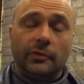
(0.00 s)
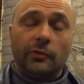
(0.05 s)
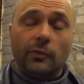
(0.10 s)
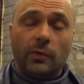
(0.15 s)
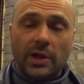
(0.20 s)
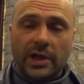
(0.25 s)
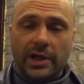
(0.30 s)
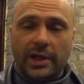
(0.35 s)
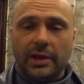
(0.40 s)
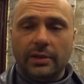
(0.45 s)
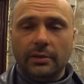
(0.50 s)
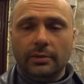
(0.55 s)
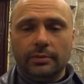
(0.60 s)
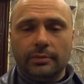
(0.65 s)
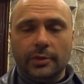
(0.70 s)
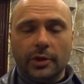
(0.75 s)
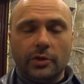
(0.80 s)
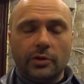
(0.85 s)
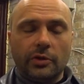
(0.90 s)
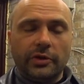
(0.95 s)
Why?
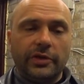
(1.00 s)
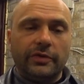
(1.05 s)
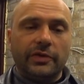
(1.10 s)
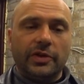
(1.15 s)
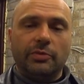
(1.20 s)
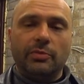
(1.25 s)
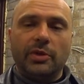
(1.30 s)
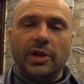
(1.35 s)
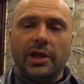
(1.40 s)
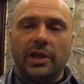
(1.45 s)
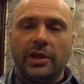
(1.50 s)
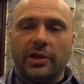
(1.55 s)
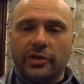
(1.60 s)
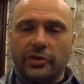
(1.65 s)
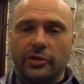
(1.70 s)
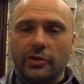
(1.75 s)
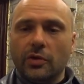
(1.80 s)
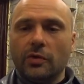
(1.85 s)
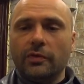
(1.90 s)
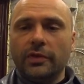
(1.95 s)
Because this bike
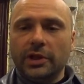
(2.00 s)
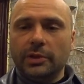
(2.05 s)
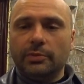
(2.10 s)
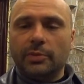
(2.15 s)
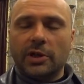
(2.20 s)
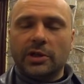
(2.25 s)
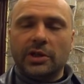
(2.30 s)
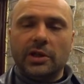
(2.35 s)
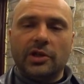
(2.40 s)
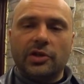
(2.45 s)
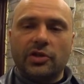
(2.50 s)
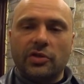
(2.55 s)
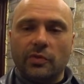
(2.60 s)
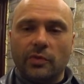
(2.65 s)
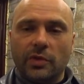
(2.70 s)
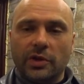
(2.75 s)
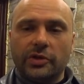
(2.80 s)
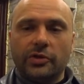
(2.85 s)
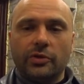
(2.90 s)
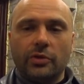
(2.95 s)
has no wind protection
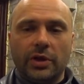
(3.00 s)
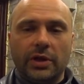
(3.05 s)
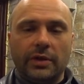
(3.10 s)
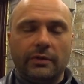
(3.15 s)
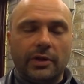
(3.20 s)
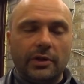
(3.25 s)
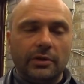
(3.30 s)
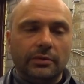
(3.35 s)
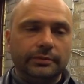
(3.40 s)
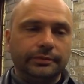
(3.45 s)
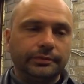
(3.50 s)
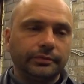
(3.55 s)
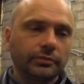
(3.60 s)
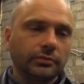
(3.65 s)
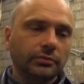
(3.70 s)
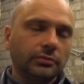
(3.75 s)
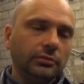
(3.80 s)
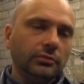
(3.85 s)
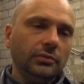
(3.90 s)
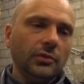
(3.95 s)
whatsoever.
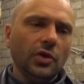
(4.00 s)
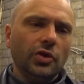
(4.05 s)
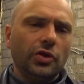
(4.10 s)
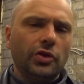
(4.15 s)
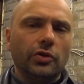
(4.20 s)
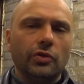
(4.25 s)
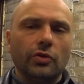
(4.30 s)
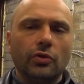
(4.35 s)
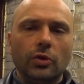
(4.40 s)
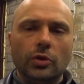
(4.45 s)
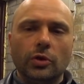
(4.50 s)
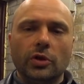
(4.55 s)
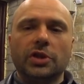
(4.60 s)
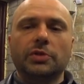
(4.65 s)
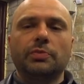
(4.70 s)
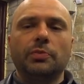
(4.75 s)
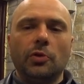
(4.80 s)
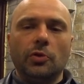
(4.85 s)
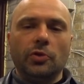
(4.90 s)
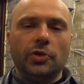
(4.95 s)
So you're all
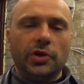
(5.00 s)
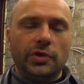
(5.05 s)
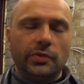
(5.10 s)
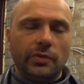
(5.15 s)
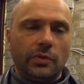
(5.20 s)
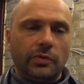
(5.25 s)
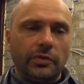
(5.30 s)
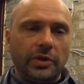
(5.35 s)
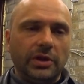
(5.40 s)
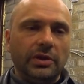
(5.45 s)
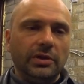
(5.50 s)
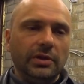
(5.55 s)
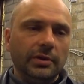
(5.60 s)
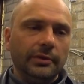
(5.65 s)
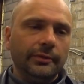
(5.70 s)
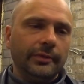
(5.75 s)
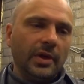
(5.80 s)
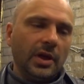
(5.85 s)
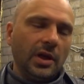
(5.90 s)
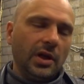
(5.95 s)
exposed to the wind,
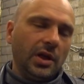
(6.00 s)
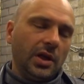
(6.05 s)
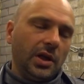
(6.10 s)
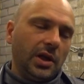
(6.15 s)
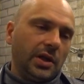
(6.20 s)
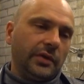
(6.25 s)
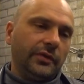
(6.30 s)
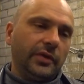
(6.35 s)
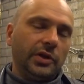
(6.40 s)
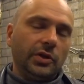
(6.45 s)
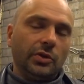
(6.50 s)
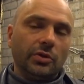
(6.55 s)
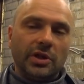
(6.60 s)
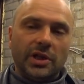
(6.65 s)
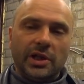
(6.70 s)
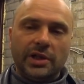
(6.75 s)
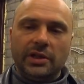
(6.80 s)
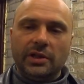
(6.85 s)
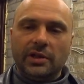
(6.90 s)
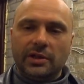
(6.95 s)
and when you're
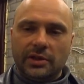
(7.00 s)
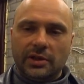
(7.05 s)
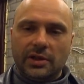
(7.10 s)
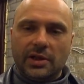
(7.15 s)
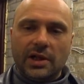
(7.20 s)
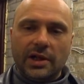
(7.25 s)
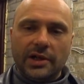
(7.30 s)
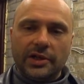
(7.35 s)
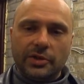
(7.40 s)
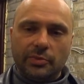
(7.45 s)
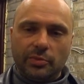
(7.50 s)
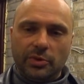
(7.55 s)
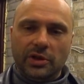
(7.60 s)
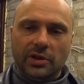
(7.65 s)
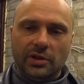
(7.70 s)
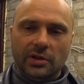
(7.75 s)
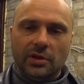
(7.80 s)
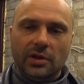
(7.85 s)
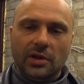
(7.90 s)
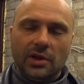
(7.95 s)
riding at a high
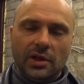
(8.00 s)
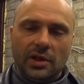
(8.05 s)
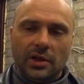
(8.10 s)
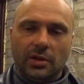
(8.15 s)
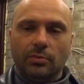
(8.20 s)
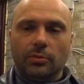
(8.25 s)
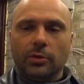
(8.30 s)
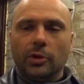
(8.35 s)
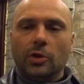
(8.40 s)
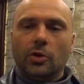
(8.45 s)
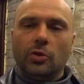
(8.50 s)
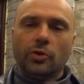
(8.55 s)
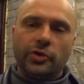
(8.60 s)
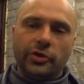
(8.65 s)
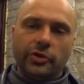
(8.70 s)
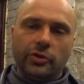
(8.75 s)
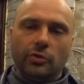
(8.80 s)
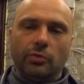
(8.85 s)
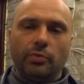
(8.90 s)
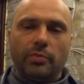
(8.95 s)
speed, it
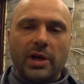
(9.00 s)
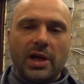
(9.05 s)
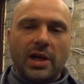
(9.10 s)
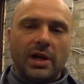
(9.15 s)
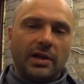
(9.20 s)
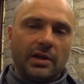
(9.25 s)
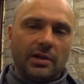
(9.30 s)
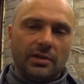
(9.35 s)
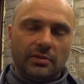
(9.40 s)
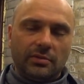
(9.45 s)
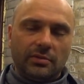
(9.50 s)
blows you back